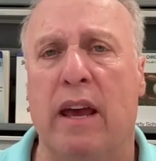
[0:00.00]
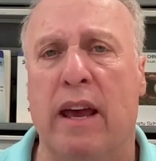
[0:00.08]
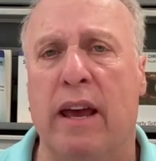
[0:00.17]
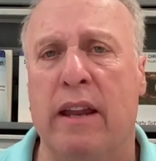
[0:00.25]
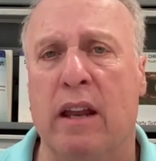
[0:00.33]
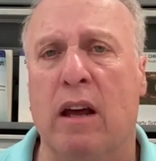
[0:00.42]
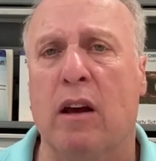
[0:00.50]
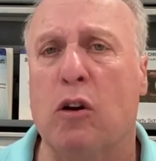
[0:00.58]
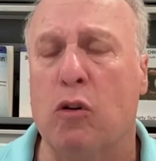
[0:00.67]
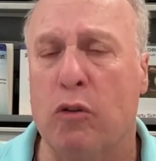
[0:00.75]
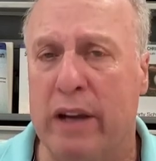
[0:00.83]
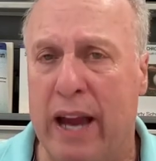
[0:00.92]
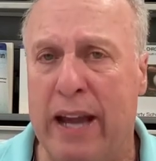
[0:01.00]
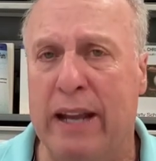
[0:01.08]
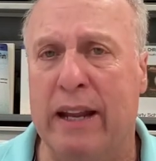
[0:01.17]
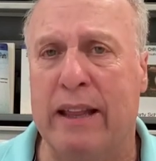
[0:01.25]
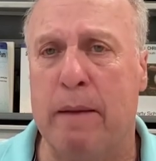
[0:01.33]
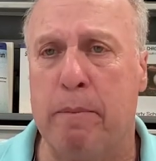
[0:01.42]
and
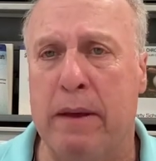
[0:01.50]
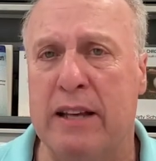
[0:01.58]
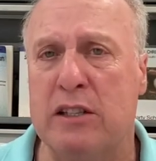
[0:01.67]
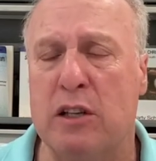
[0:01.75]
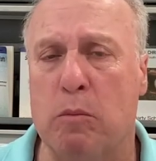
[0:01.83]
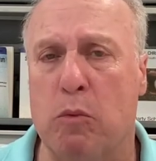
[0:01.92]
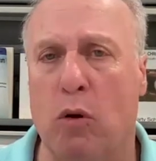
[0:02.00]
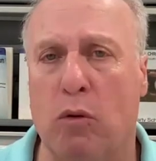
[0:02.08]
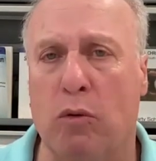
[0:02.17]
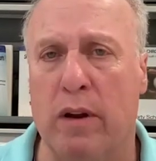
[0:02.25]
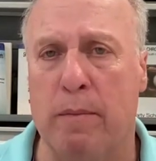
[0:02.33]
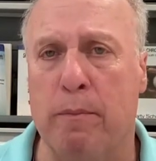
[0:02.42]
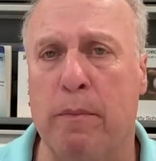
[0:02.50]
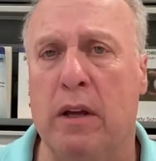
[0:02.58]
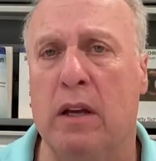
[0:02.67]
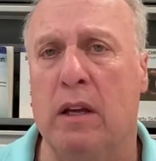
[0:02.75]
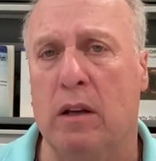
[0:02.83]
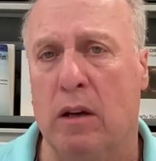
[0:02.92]
creating that basketball rim
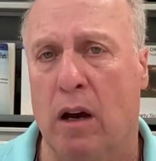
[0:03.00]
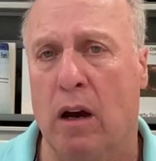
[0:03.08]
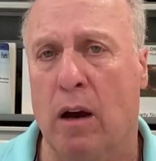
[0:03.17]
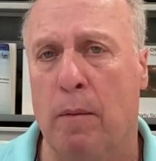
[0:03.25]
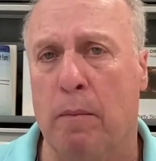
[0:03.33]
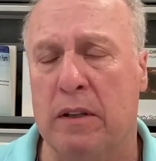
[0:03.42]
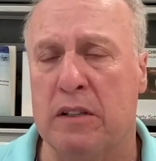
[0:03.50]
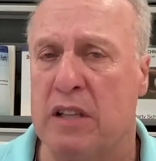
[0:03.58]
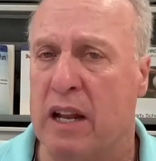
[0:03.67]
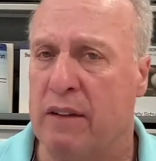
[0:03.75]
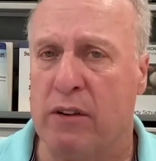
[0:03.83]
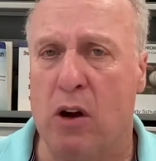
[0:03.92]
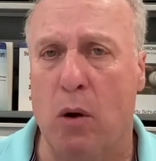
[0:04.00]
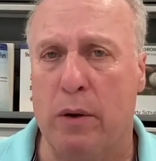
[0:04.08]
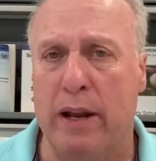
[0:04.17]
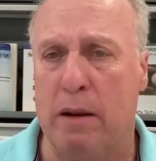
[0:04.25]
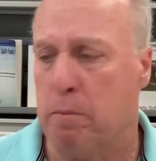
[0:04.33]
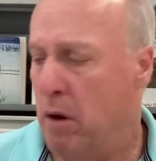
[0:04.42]
instead of
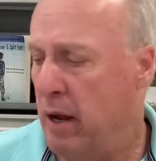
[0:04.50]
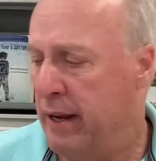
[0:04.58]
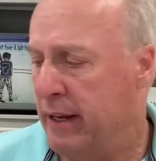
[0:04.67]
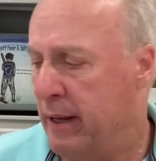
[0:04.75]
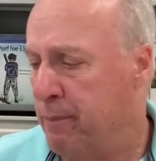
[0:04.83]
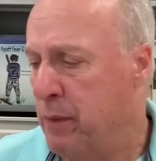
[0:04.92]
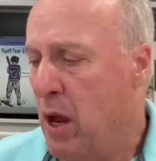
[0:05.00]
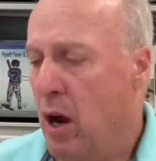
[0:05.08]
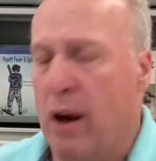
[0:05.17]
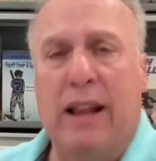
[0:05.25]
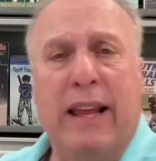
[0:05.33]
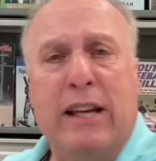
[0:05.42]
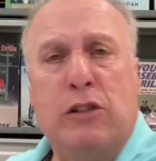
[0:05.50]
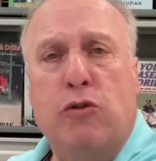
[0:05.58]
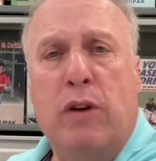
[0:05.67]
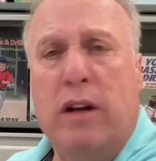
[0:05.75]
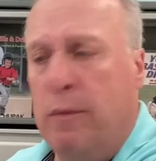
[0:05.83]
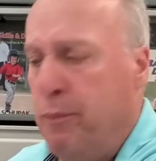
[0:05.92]
going out and buying it. All right, last
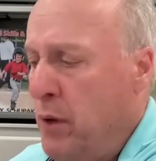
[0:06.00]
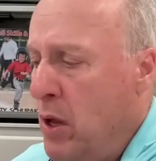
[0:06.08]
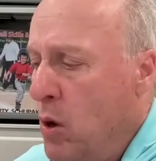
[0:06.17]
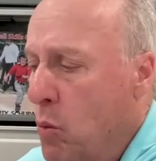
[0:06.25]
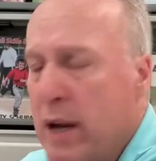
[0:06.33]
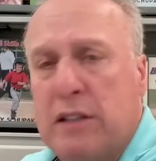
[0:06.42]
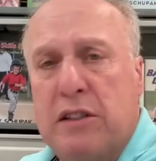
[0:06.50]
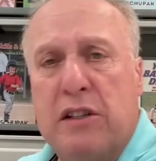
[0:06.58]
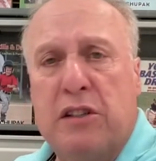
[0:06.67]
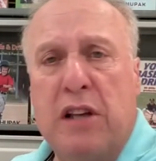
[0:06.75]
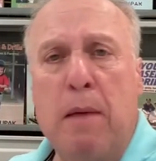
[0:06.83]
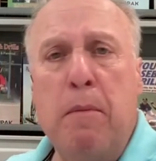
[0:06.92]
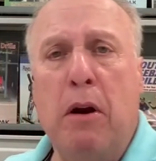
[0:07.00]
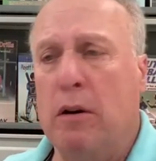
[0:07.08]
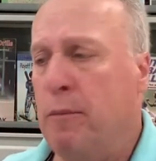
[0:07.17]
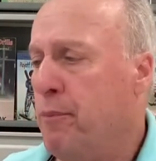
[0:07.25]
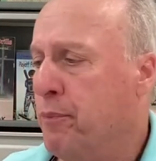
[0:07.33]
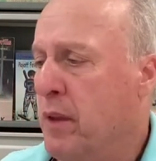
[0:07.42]
drill. When it's the
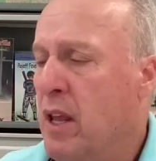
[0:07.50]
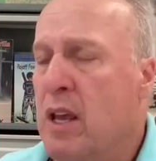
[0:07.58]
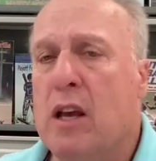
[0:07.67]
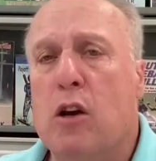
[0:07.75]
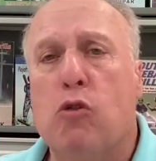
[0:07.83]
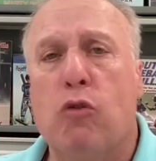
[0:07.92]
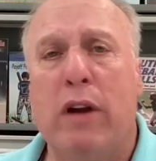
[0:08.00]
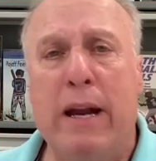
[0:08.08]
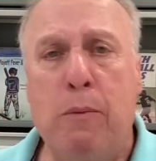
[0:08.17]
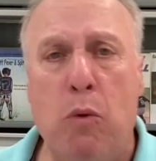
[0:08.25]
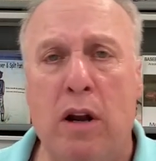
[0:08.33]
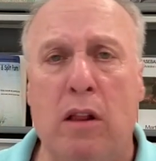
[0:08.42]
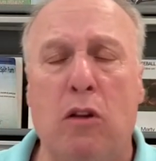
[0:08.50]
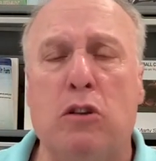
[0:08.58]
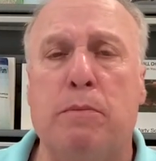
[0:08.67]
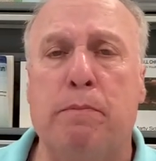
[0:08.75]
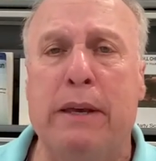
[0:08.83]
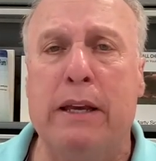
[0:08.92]
summer, grab one of
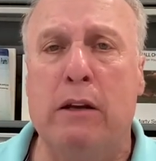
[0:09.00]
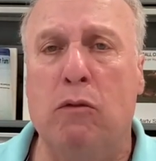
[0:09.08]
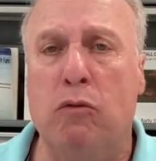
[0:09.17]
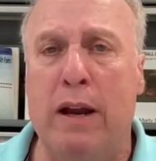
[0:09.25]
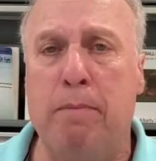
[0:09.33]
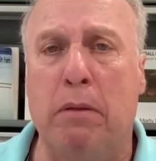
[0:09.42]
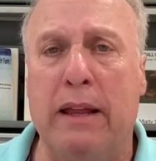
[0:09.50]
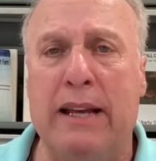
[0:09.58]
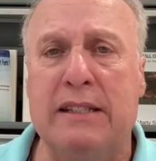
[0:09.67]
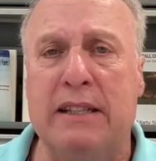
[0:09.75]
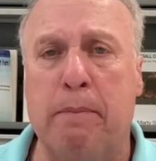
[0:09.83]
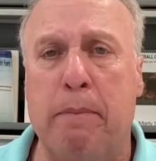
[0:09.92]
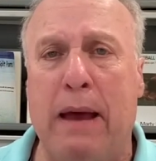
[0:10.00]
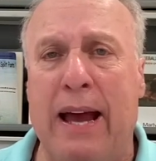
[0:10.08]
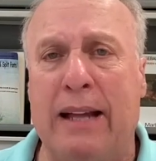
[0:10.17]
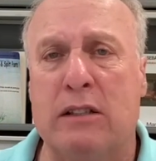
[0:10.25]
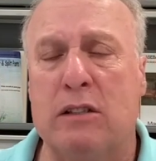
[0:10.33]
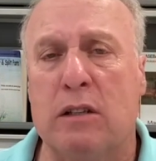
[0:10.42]
those big red plastic
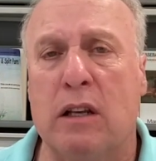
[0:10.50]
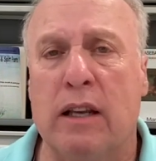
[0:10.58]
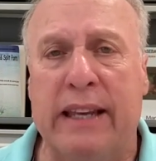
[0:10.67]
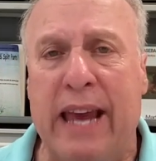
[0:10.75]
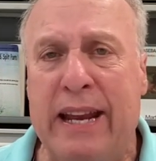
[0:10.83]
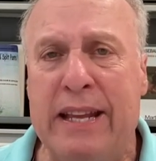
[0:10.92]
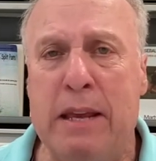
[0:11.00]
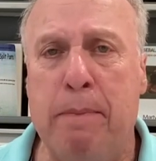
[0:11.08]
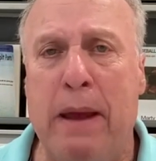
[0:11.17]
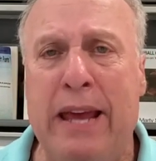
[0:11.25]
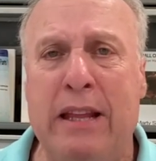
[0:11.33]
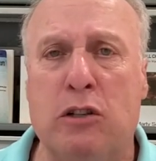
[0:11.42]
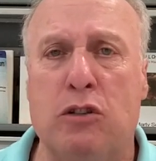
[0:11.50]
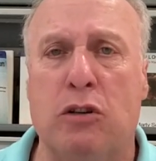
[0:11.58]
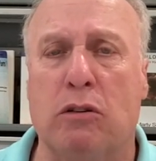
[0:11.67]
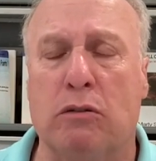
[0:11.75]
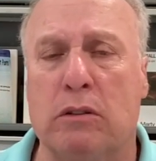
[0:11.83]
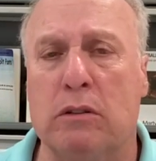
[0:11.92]
bats, get in your bathing
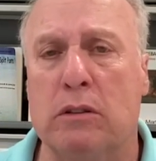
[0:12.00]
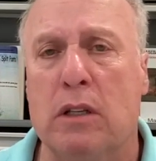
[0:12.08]
suit,